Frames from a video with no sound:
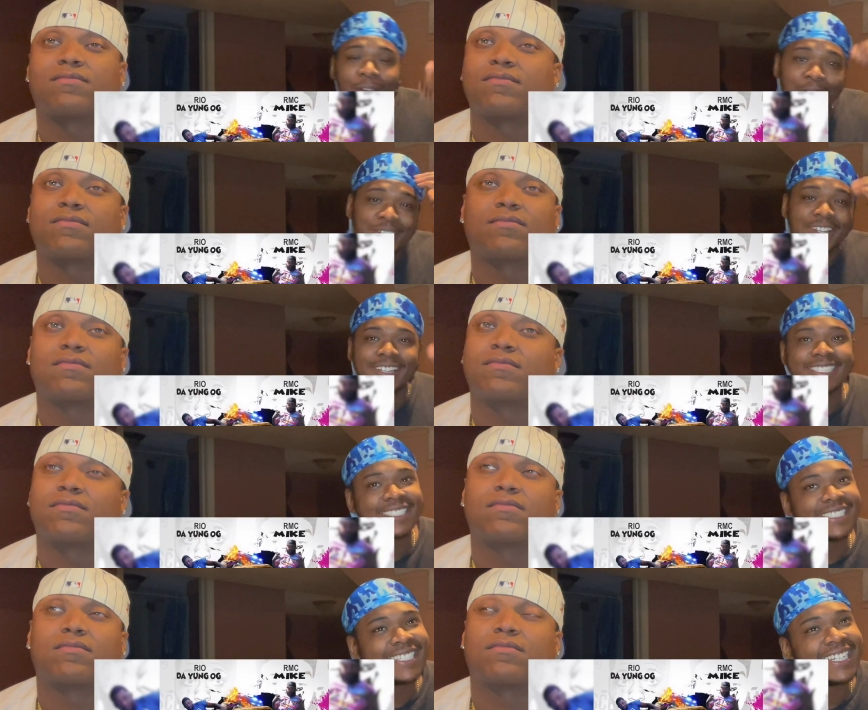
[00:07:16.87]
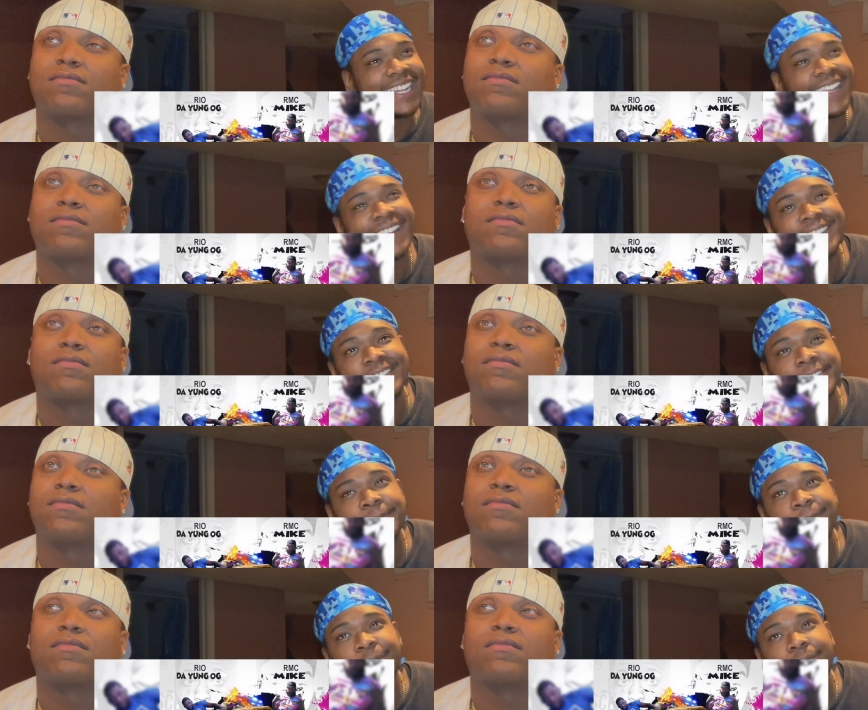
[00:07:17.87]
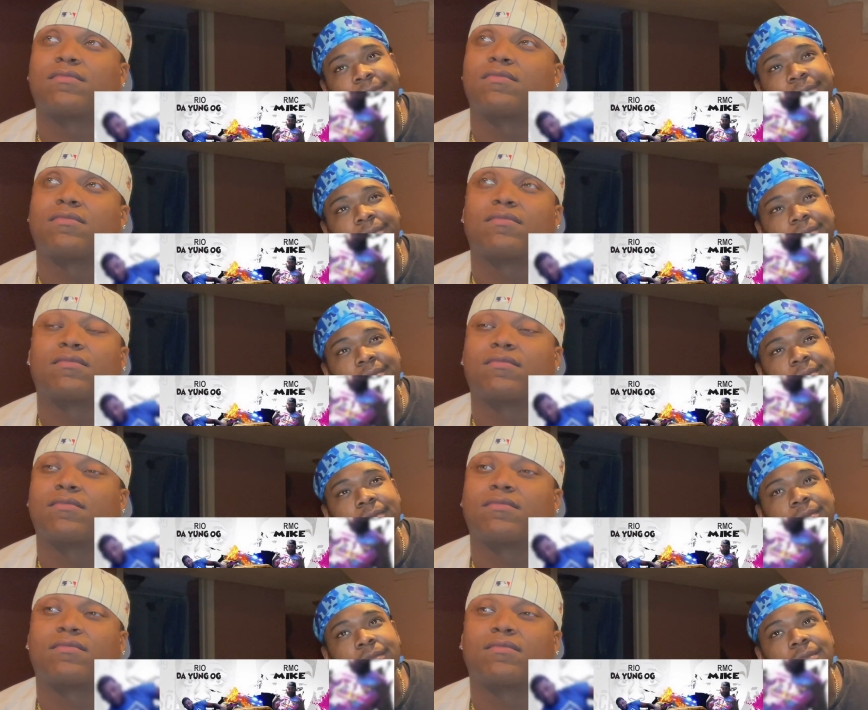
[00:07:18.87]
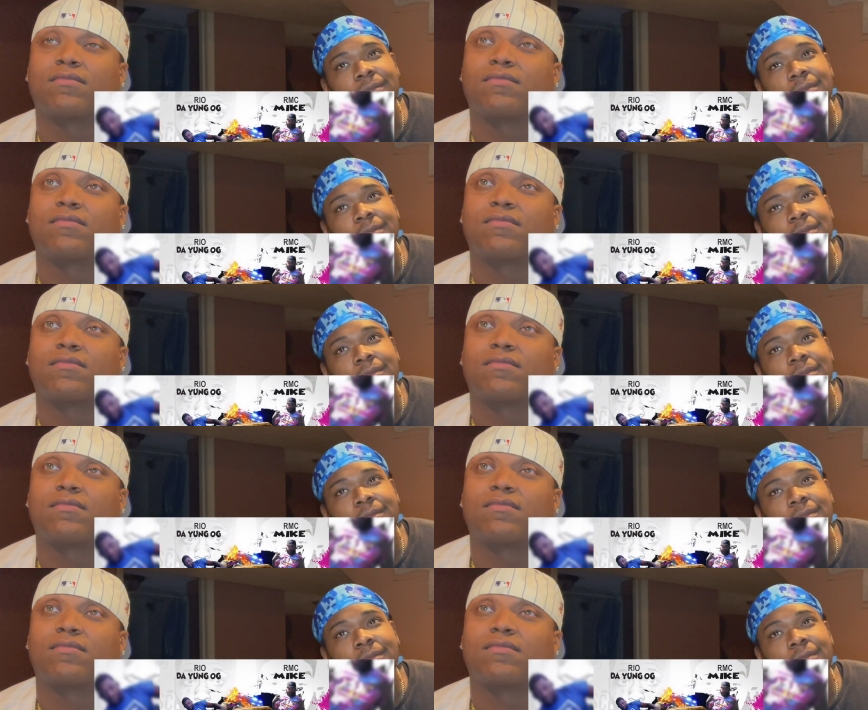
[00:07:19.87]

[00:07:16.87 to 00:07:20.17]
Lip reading: (no one is talking)